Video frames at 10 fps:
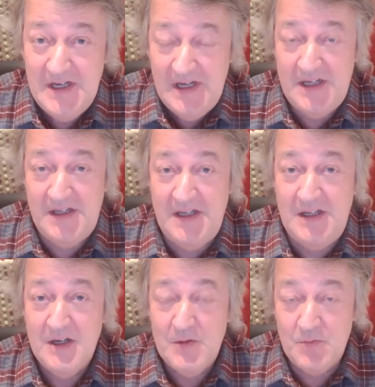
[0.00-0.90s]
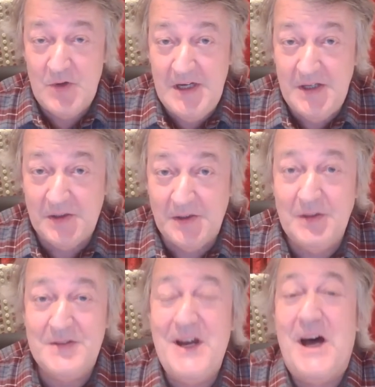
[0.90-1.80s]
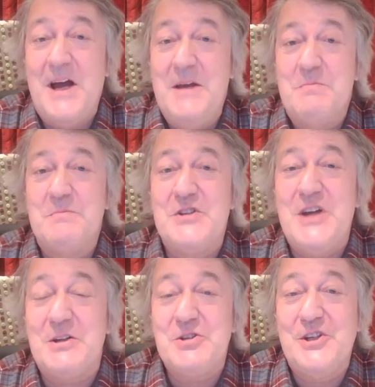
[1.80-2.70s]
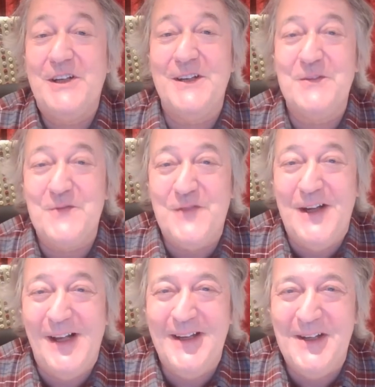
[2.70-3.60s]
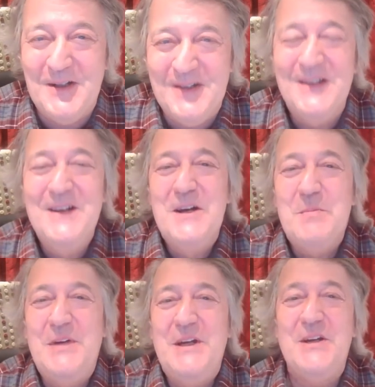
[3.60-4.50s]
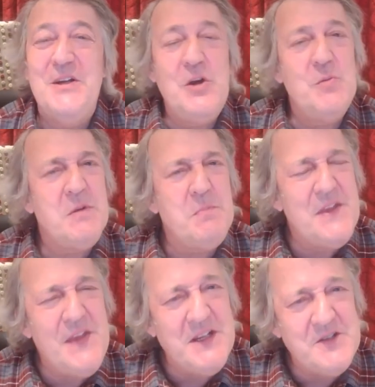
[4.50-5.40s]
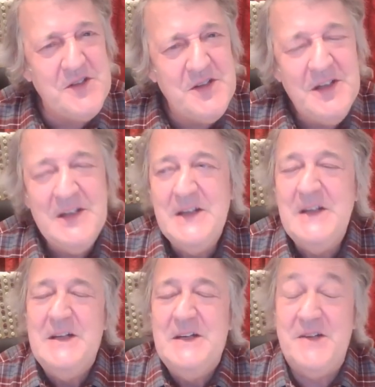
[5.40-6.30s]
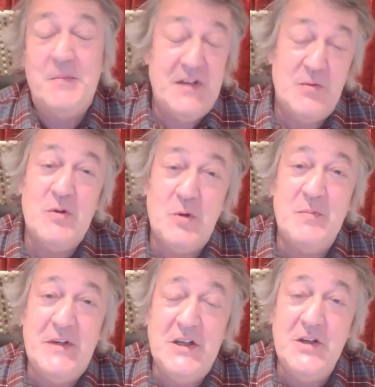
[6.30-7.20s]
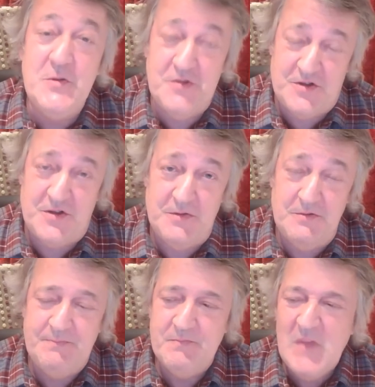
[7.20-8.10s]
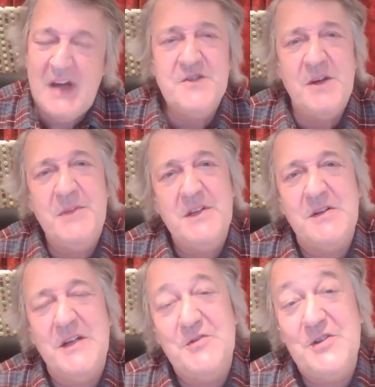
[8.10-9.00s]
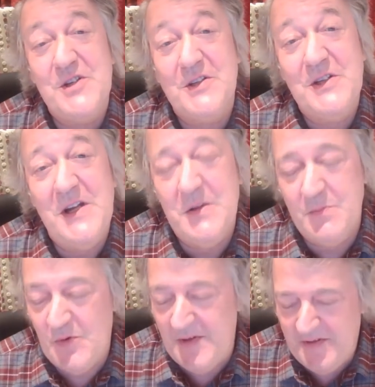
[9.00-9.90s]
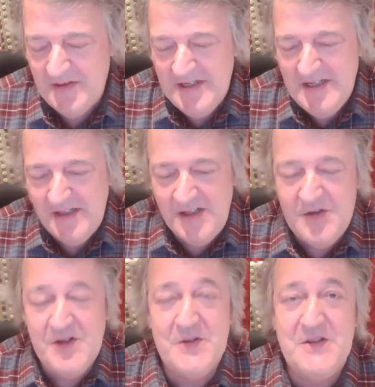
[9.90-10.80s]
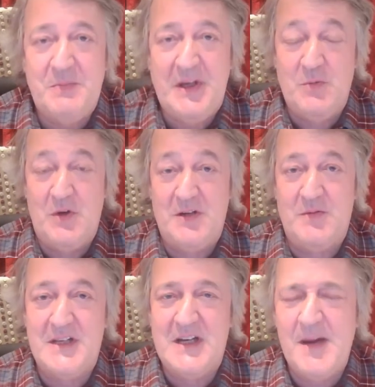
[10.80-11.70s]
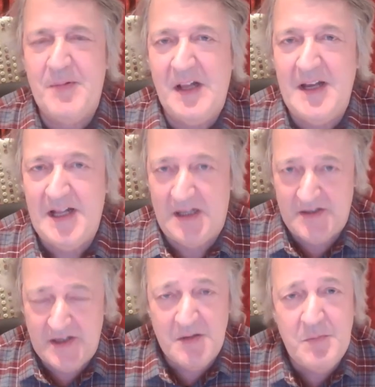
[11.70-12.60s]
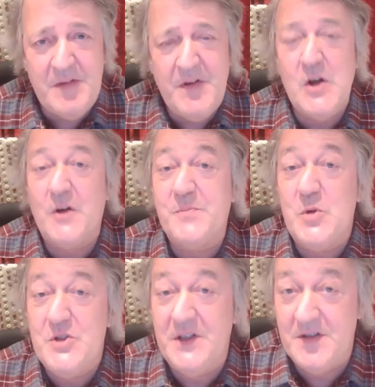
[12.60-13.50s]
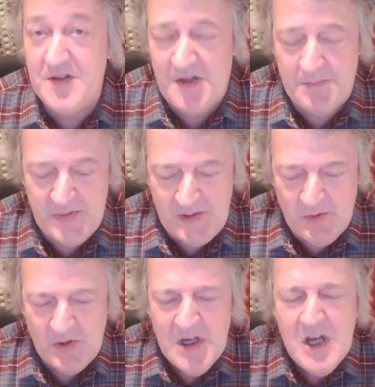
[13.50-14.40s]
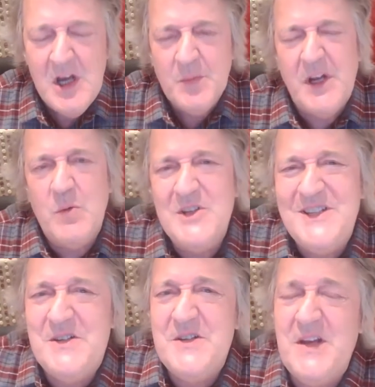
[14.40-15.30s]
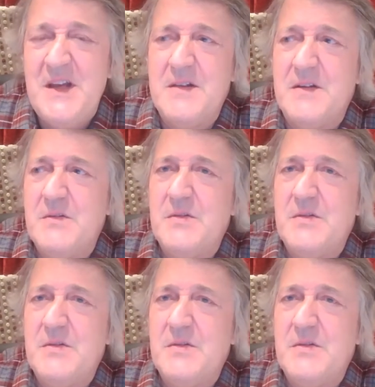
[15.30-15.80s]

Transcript: any real-time touching and feeling and being human. But that's something we're all a bit used to, and something that literature can help with. Literature is a big word with a capital L, and it can be very off-putting to some people. But I wanted to say that